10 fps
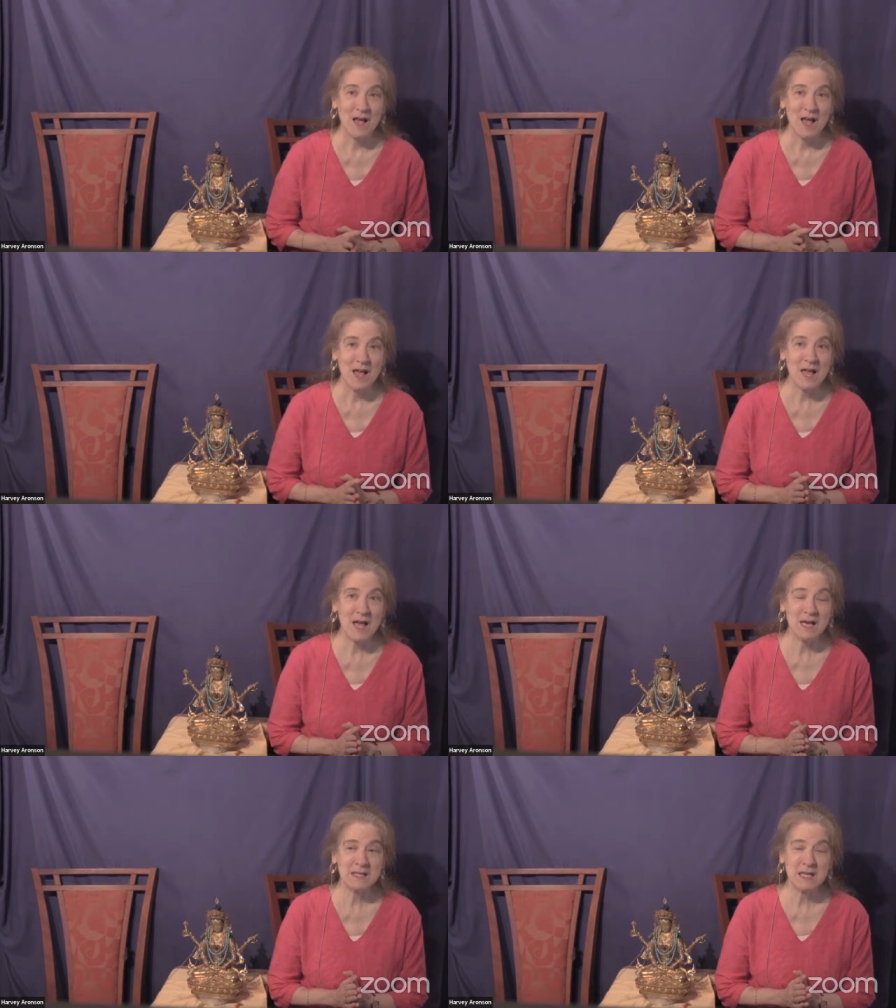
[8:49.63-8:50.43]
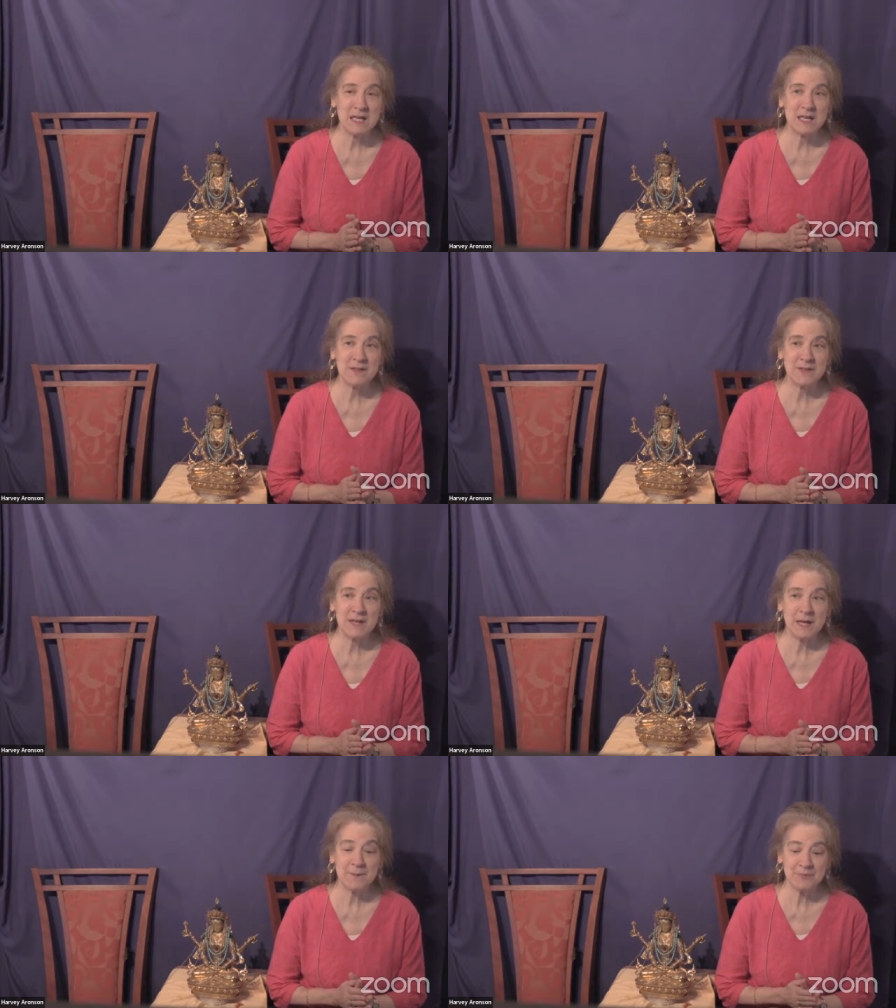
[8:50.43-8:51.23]
And in
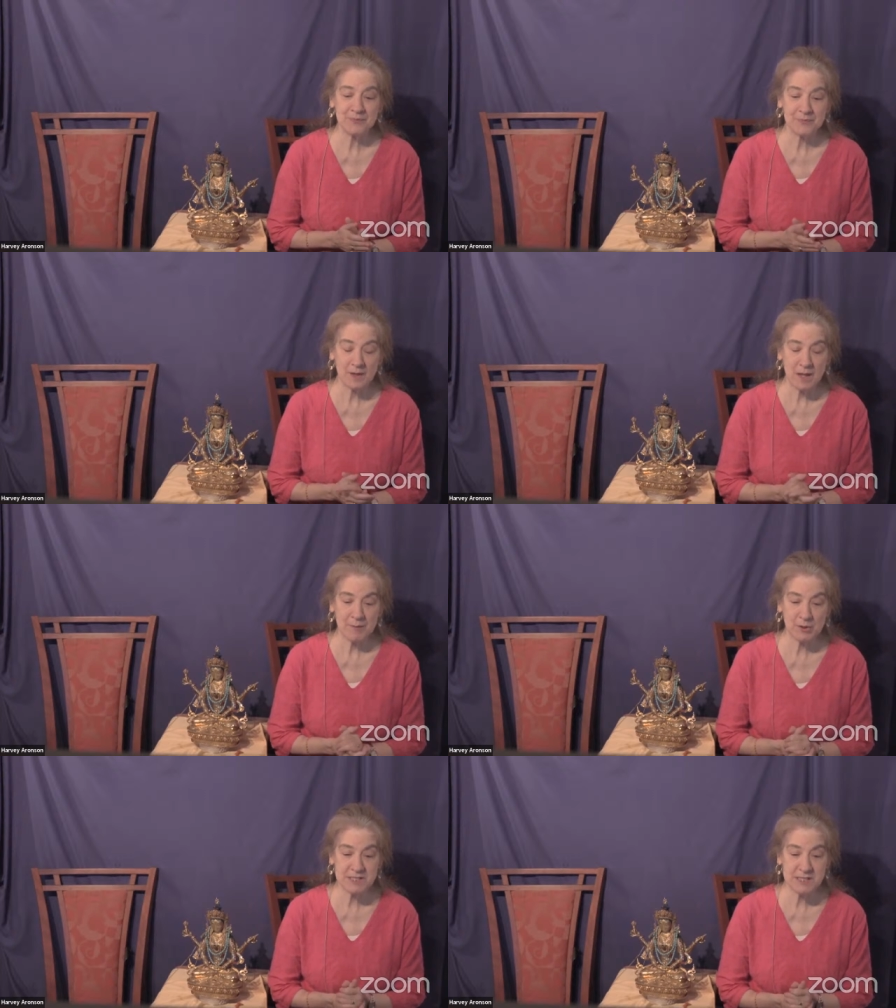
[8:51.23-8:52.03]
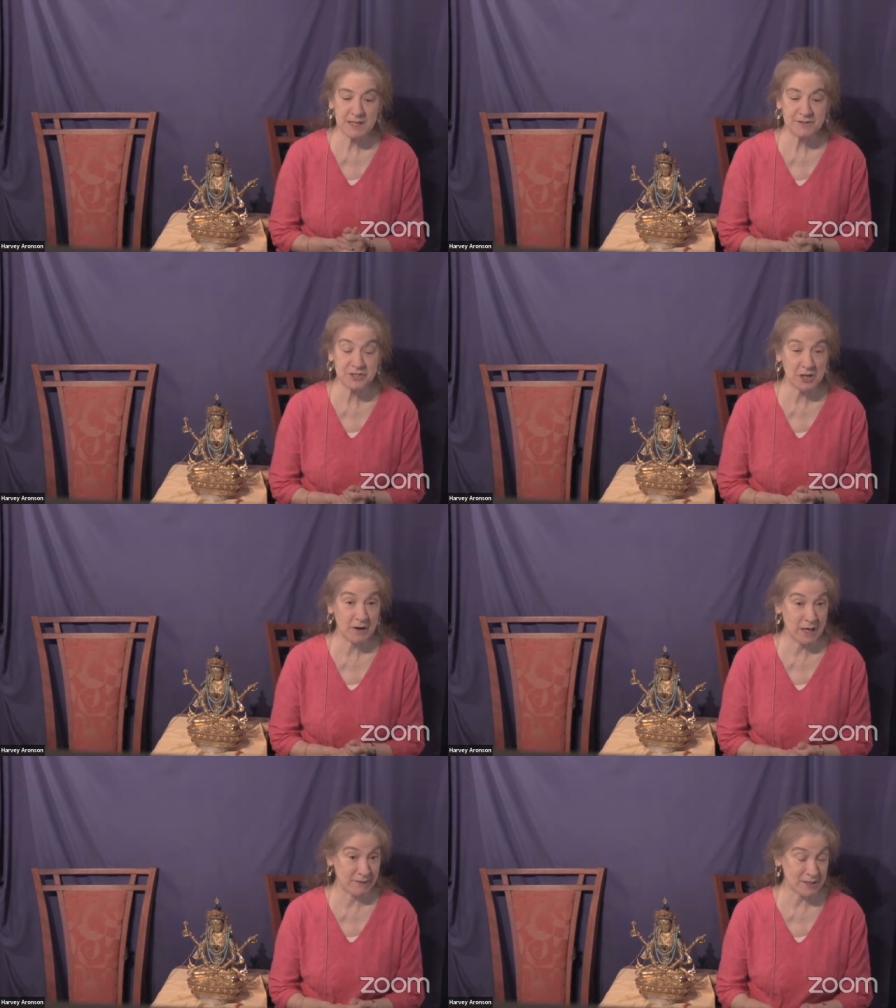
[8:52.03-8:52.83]
the Bodhisattva
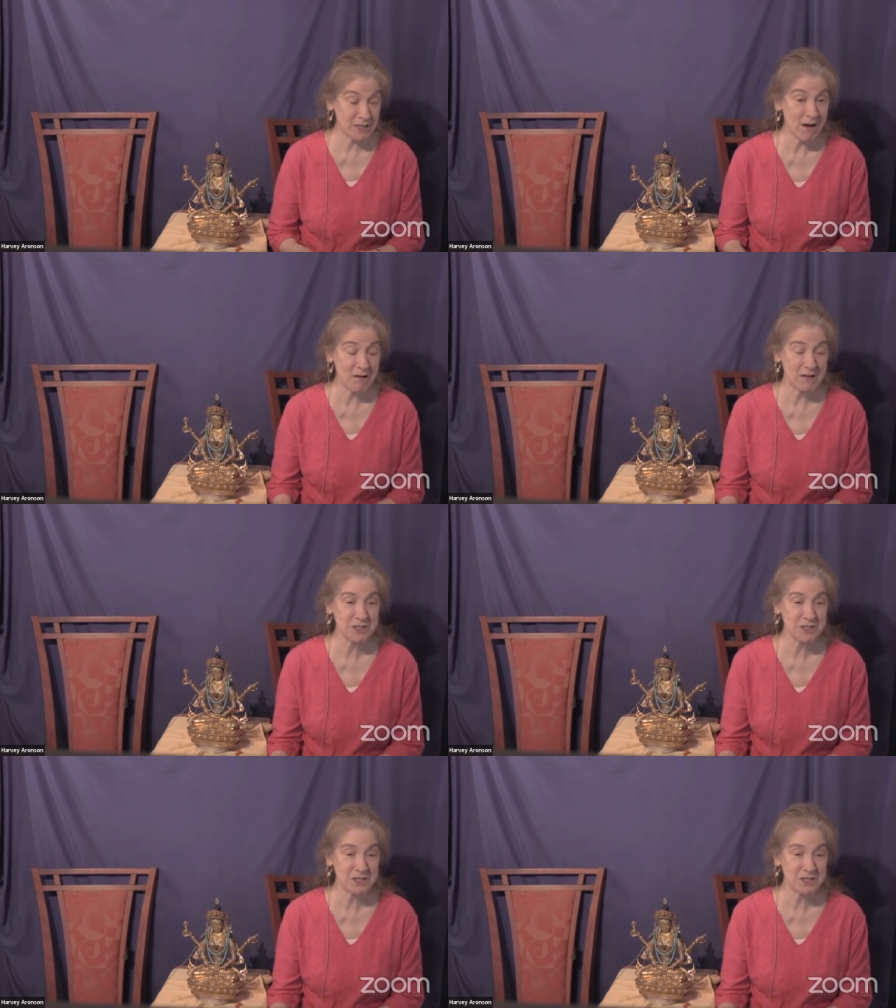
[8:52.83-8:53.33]
Charyavatara,